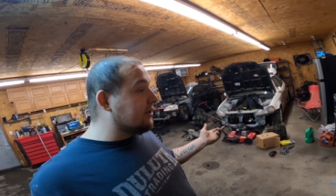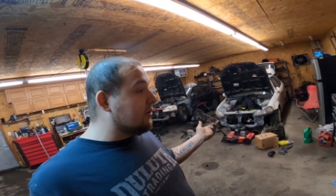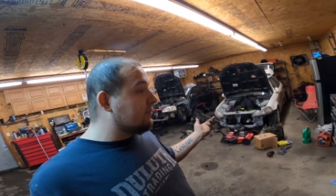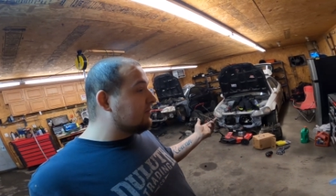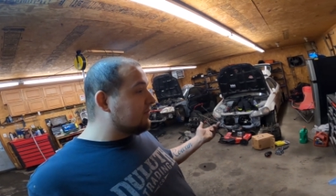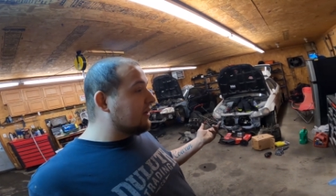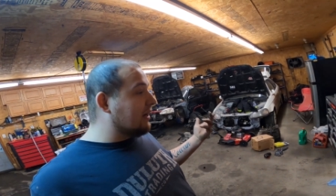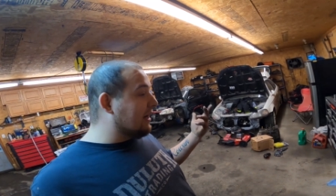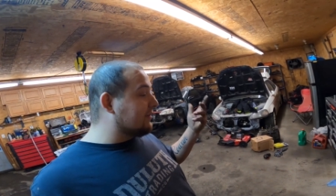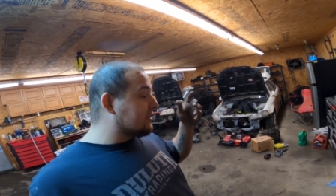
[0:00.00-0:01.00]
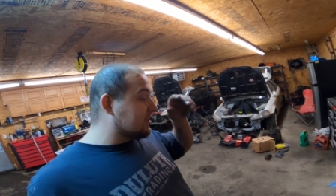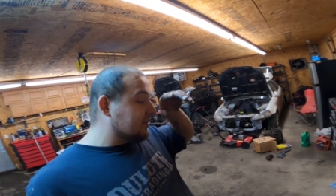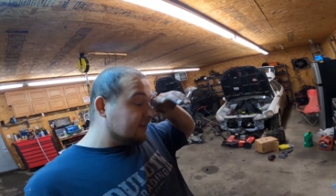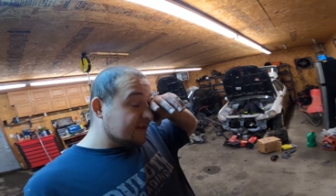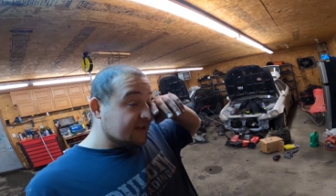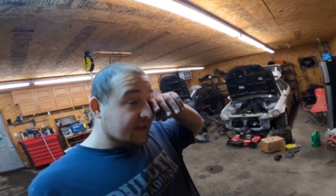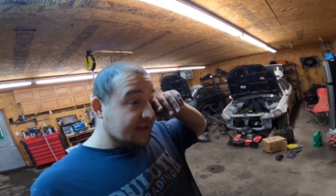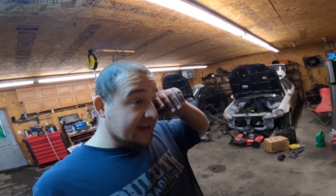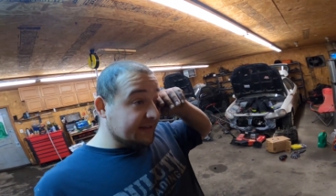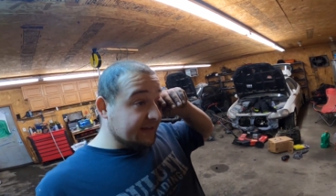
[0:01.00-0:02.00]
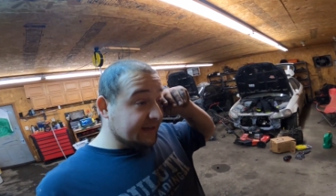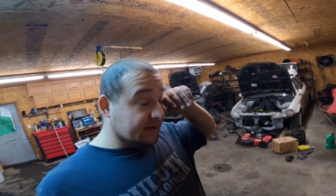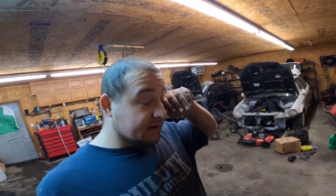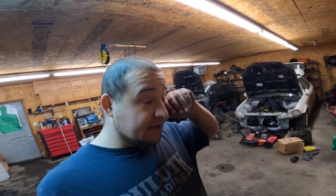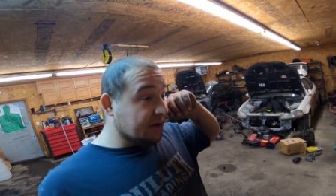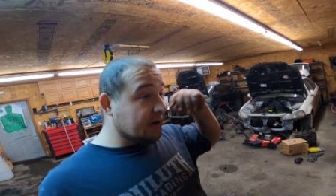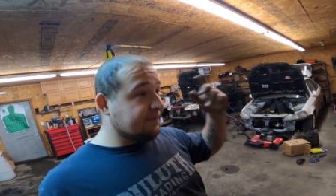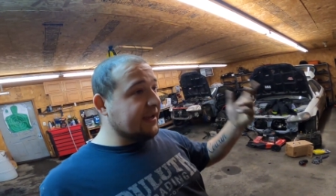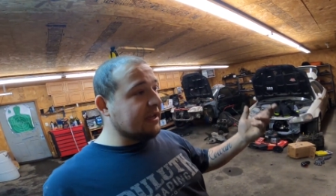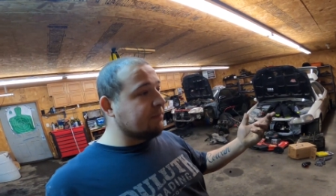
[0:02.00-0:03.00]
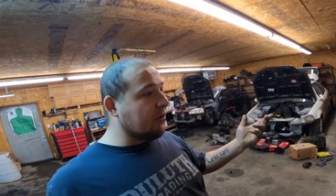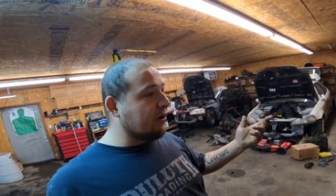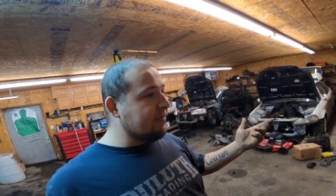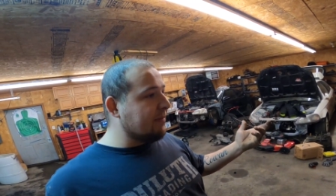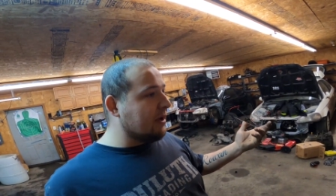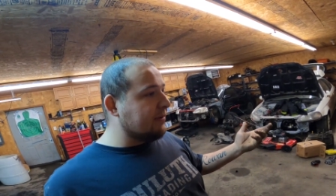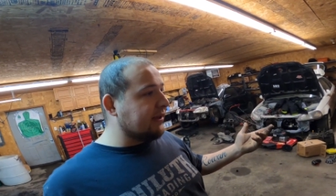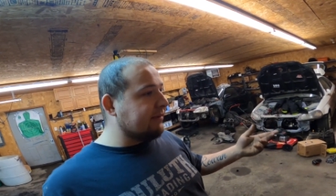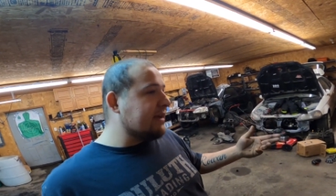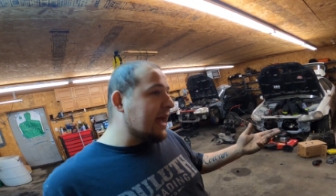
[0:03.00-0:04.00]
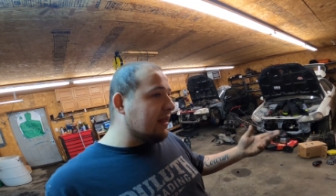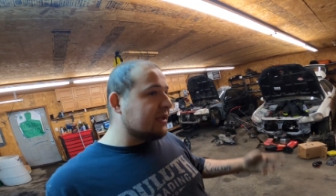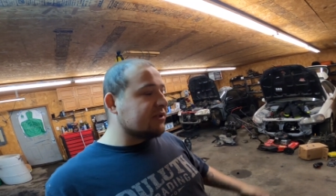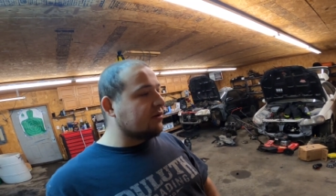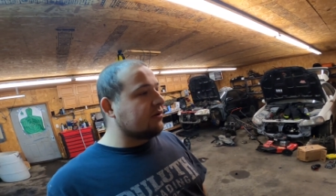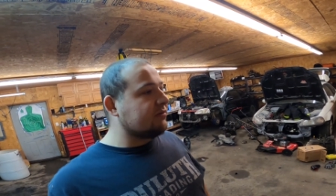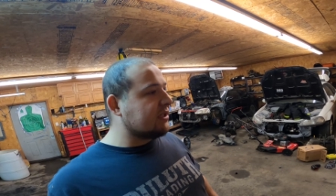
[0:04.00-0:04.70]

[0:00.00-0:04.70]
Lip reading: You know, obviously, and then, you know, if I get bored, maybe I'll be like, let's throw a